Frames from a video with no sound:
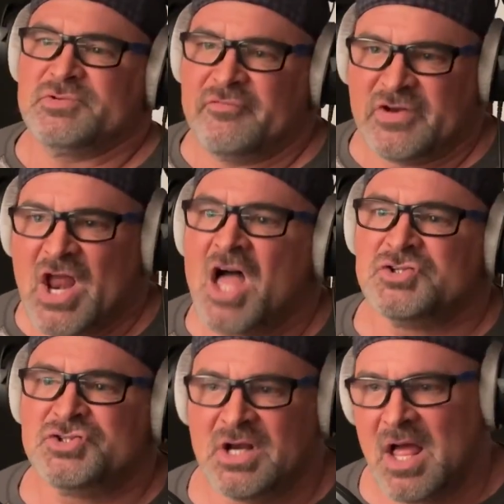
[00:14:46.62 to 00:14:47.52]
of a
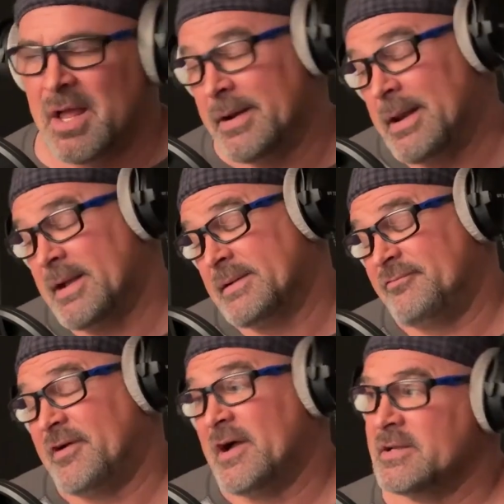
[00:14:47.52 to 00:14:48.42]
nonchalant, like,
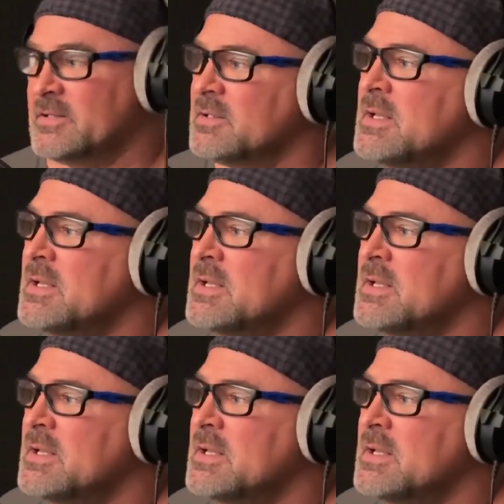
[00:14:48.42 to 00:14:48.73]
fuck it,